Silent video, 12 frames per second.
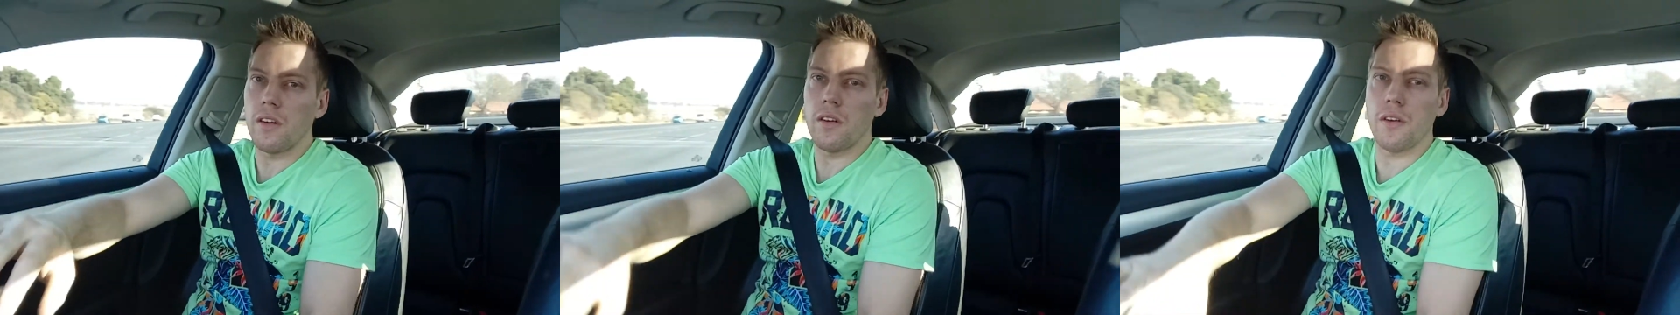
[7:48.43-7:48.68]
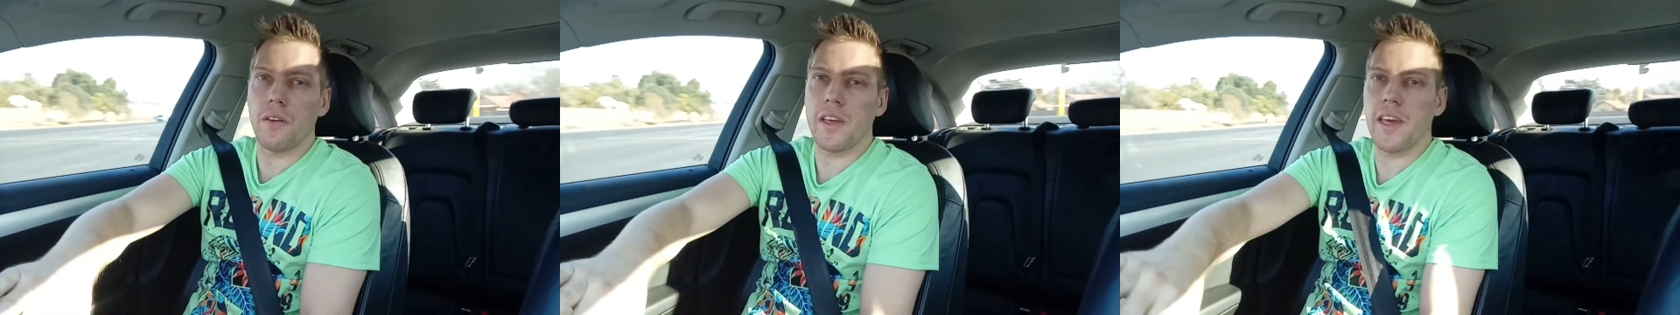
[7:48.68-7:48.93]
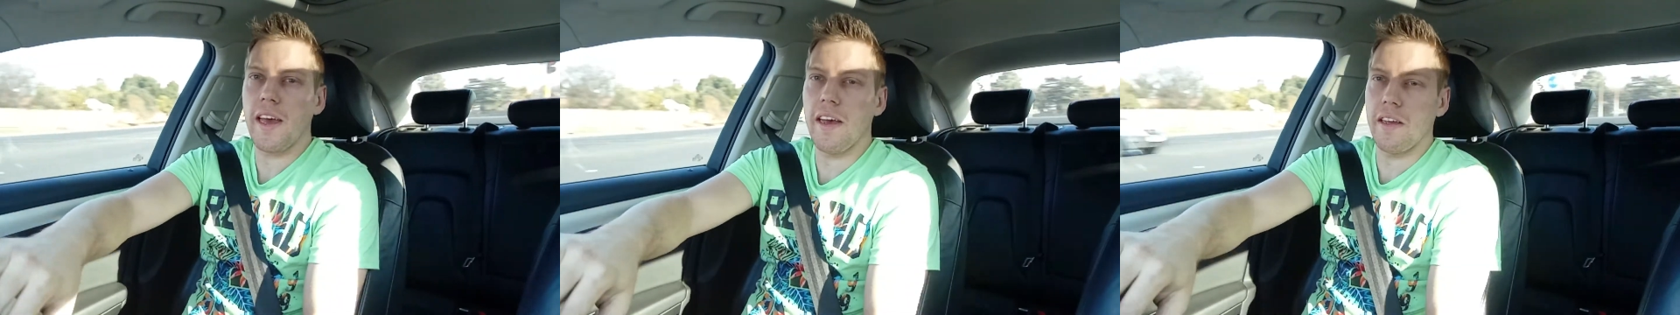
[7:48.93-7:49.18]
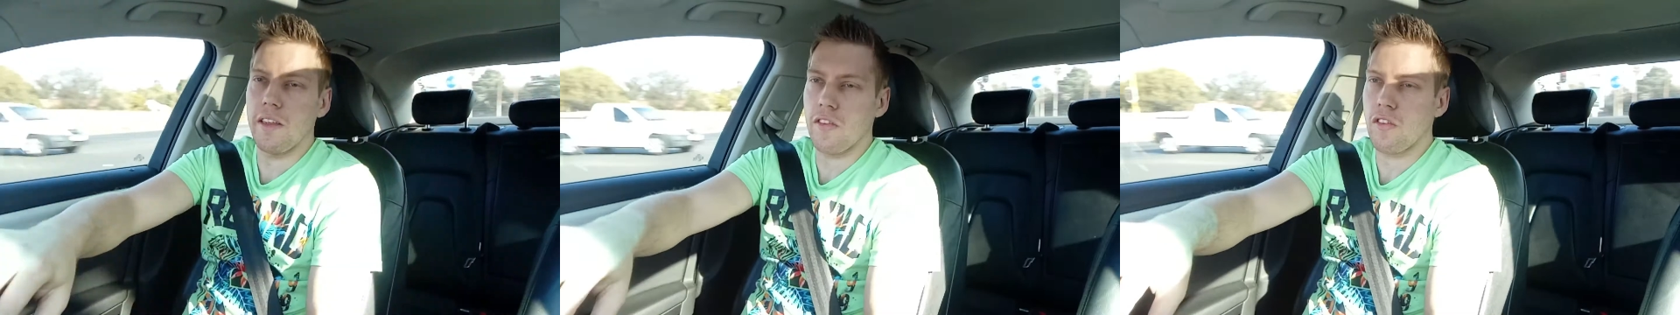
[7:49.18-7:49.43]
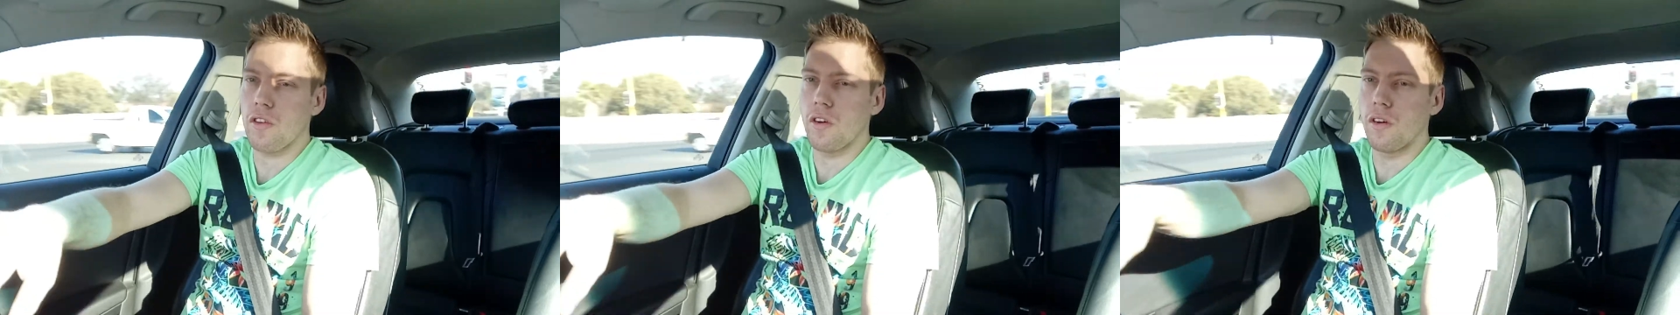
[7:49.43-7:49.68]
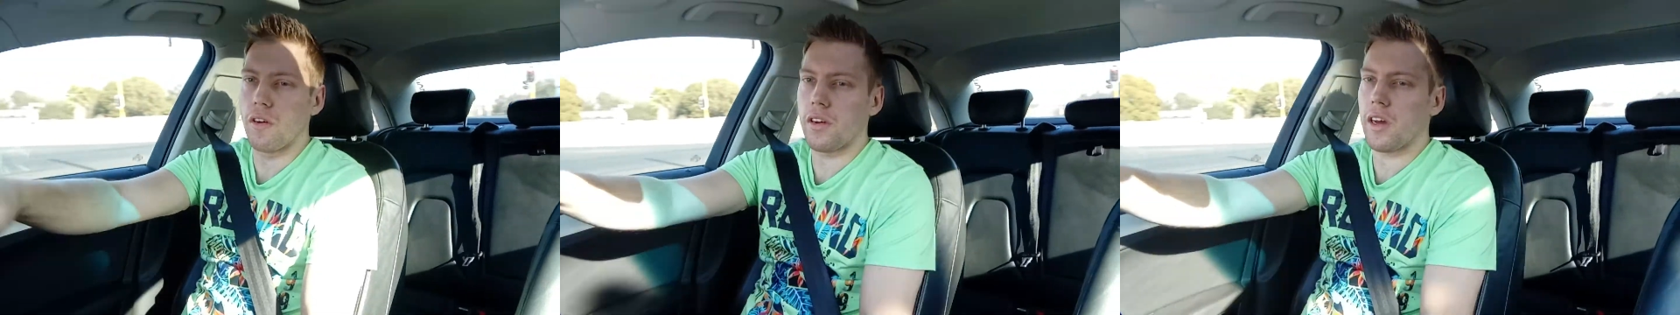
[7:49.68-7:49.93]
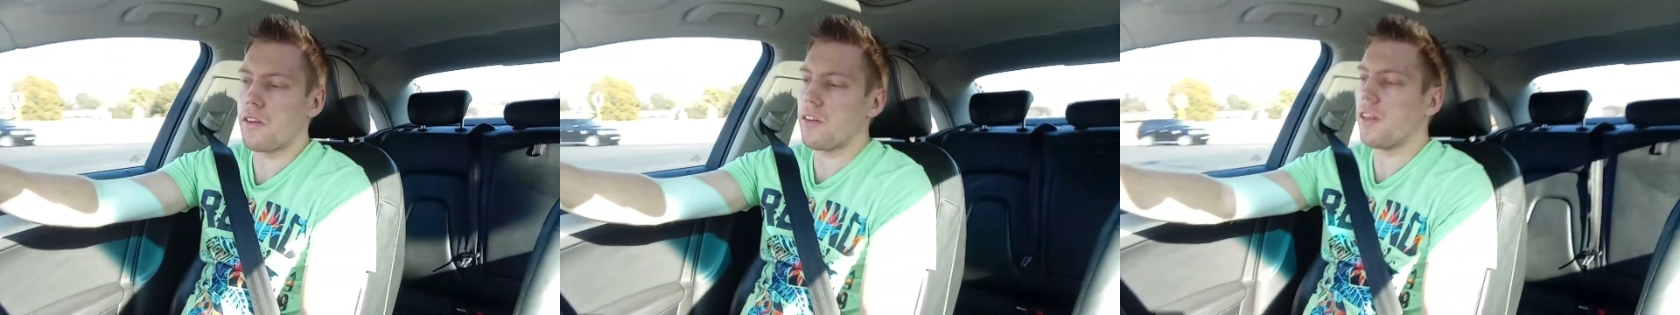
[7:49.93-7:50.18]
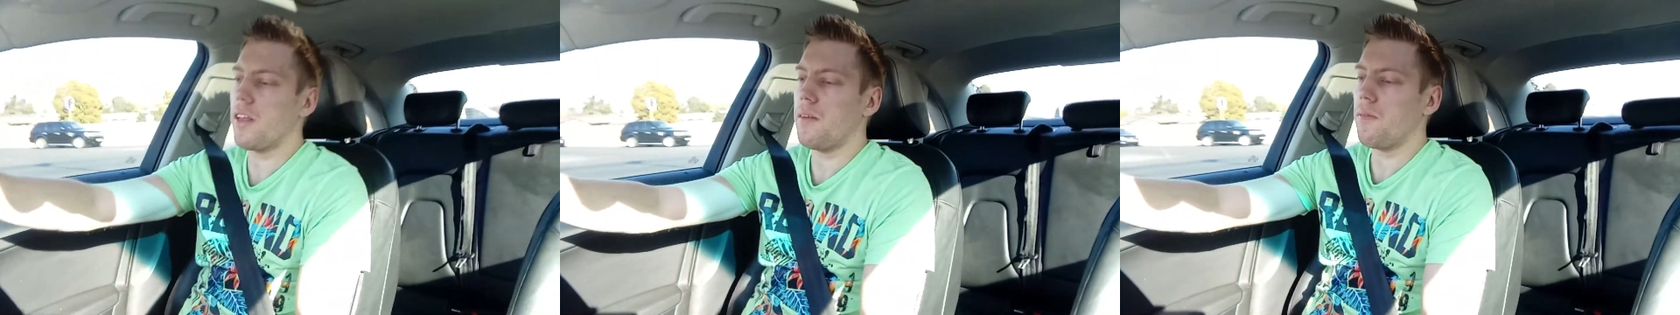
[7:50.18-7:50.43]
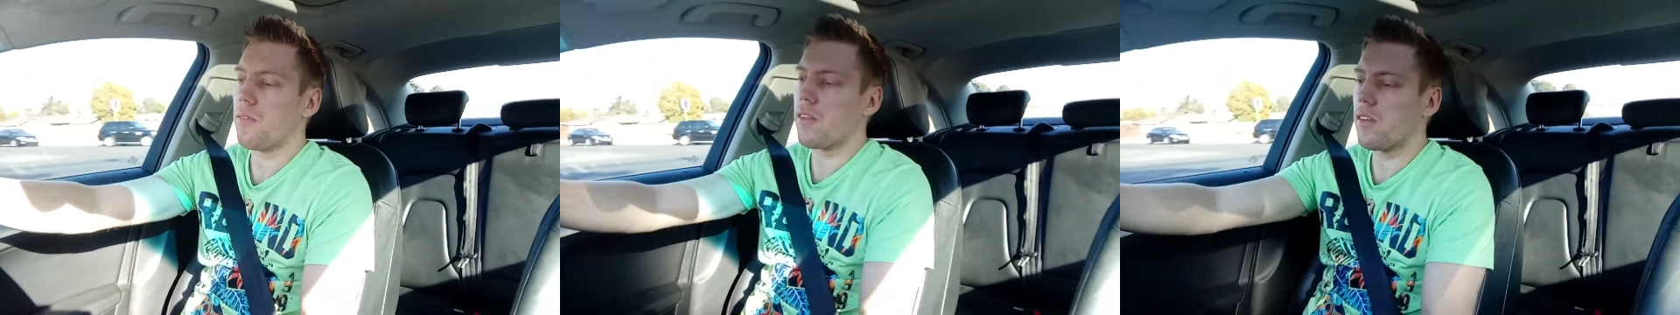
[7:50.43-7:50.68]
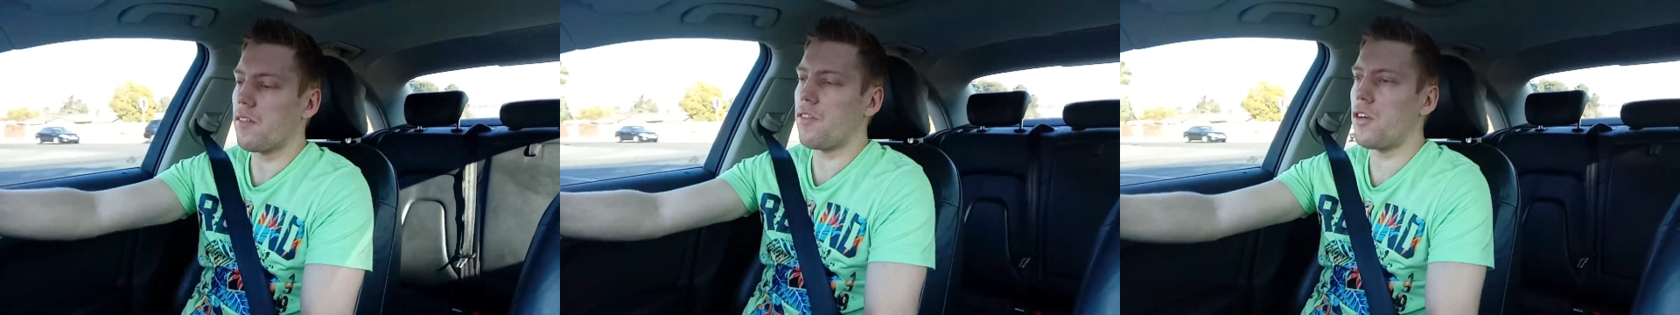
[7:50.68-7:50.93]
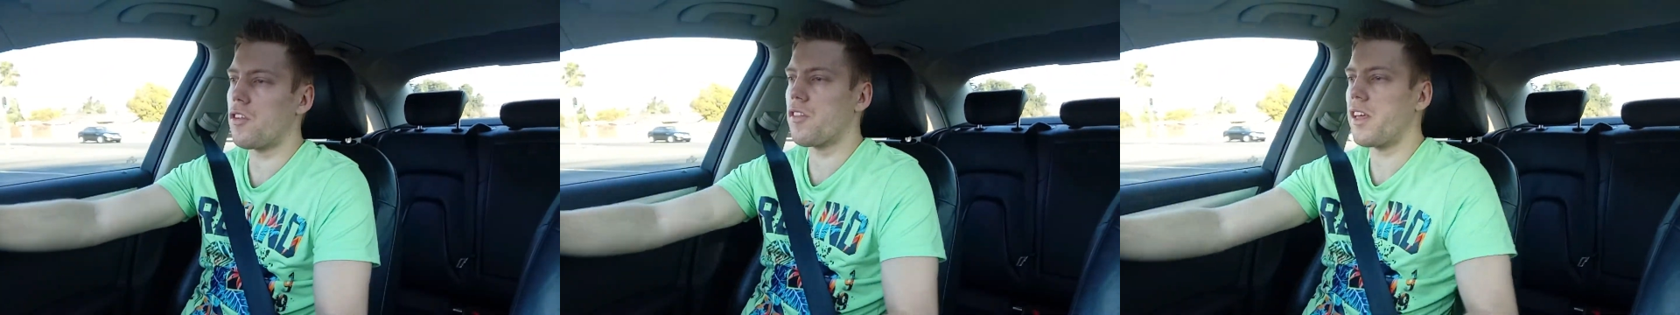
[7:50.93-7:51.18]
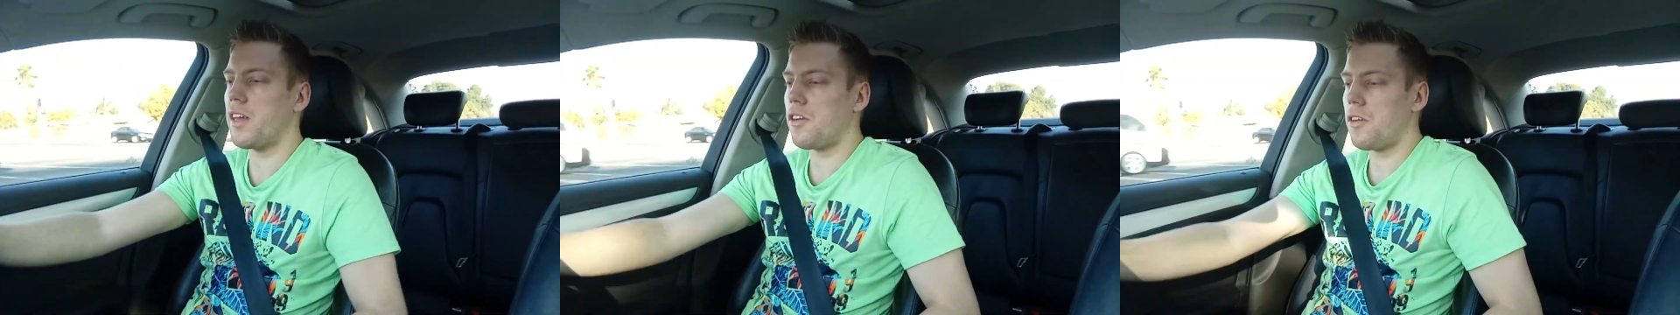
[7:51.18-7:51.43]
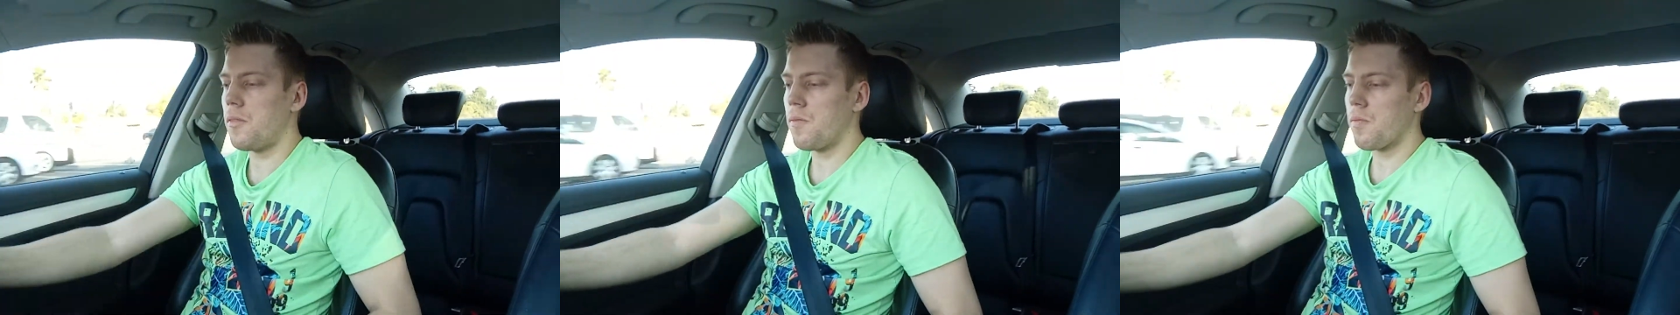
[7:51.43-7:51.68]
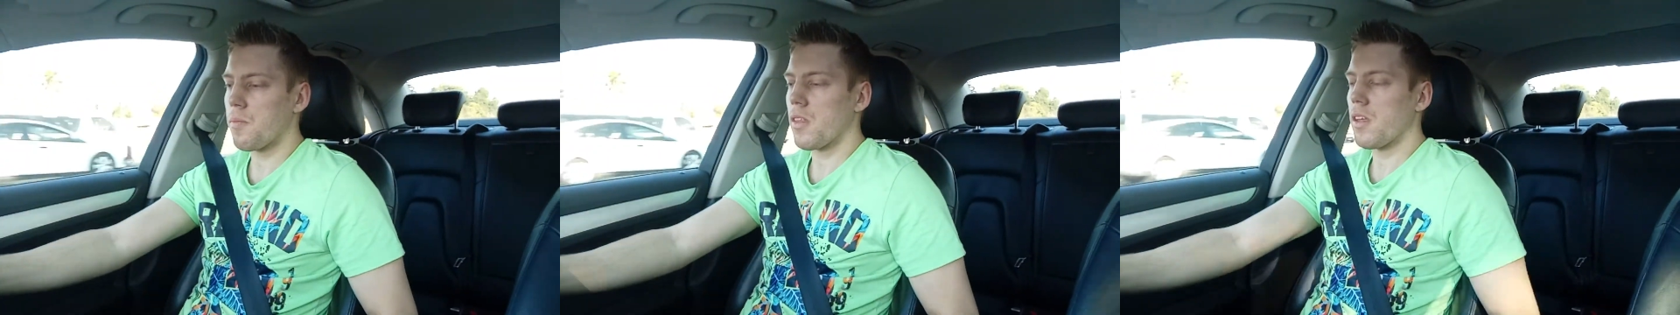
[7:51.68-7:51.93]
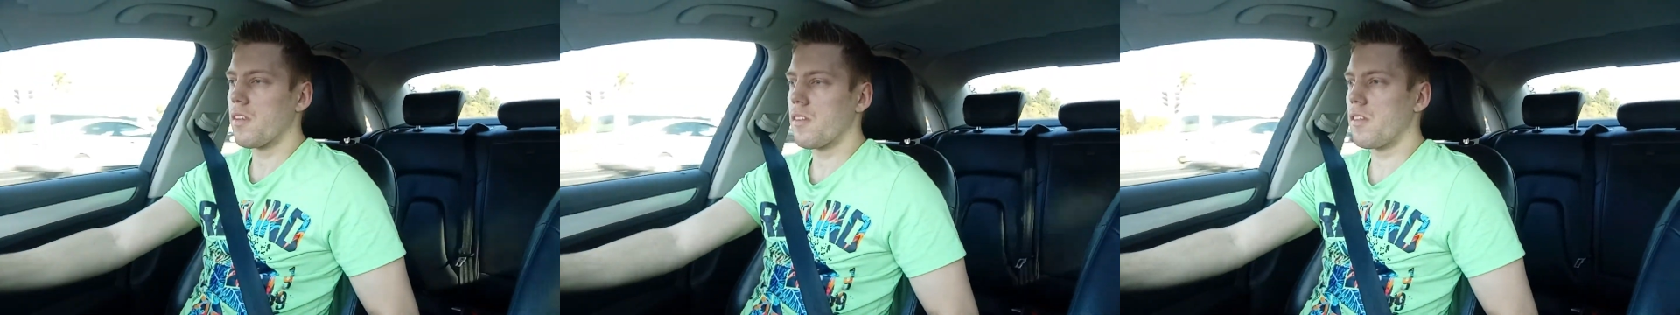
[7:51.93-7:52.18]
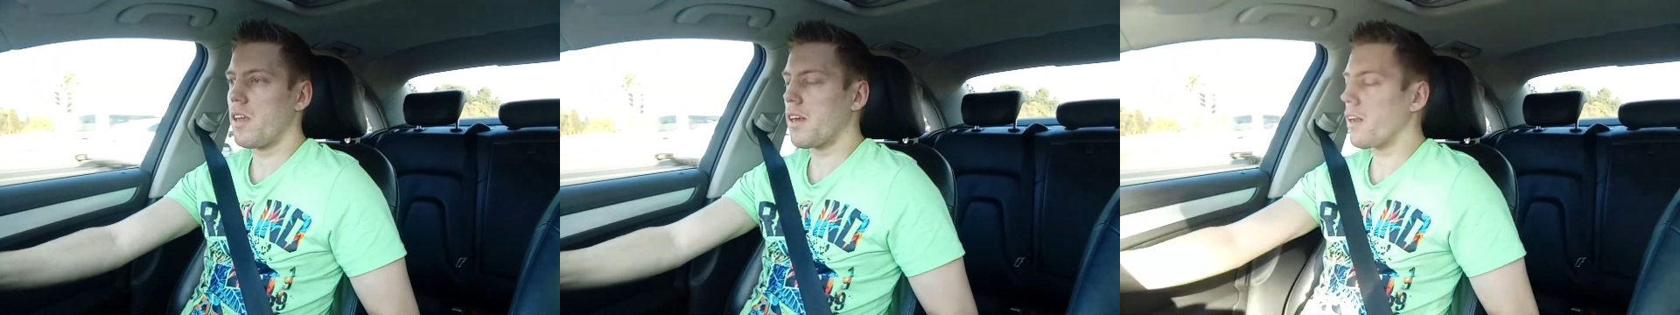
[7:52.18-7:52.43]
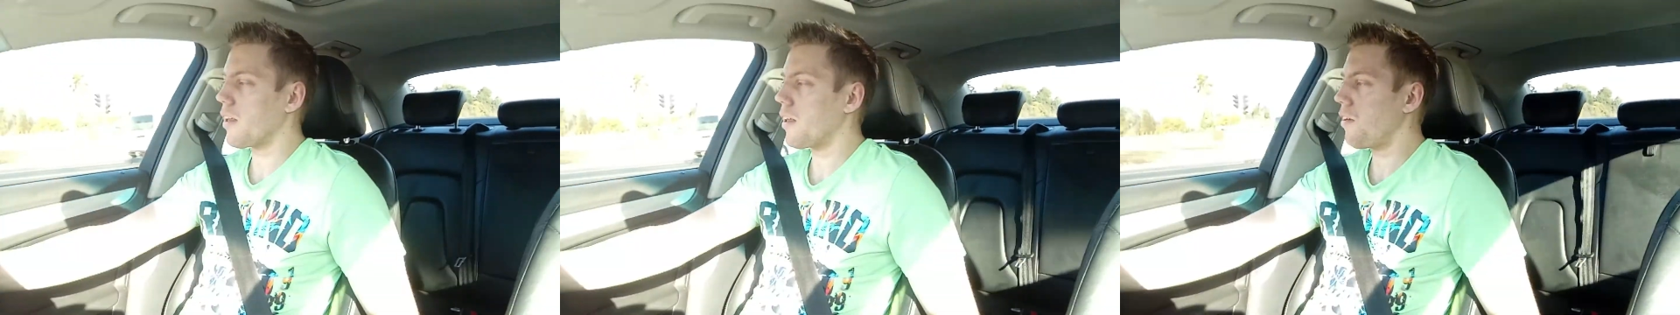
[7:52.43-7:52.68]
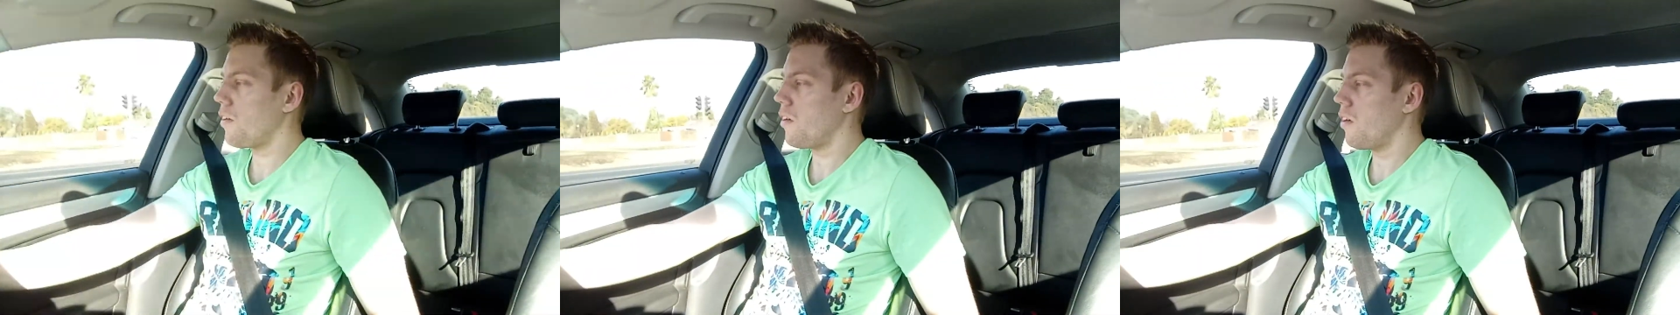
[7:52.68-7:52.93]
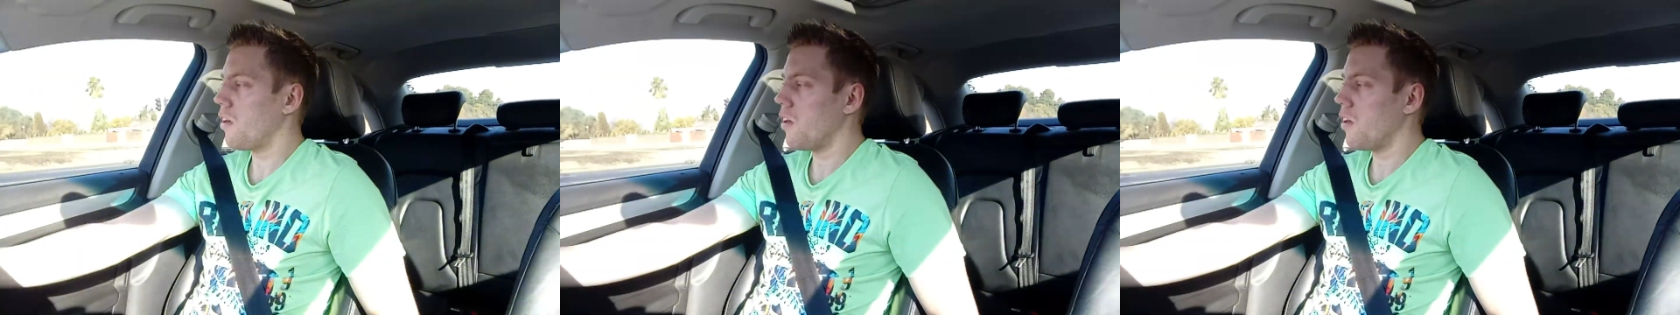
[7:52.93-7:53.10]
Okay, so currently, first gear, second gear,